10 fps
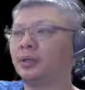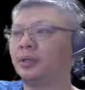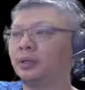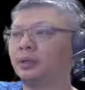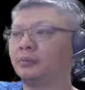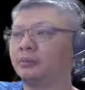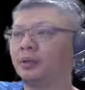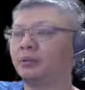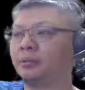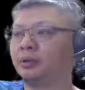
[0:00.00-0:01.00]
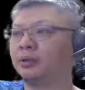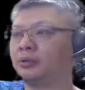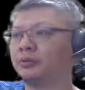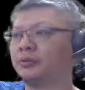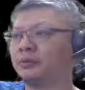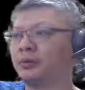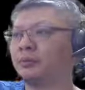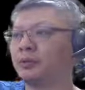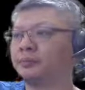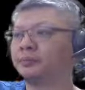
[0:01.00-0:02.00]
and black will be in all sorts of
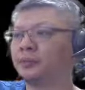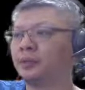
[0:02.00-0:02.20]
trouble.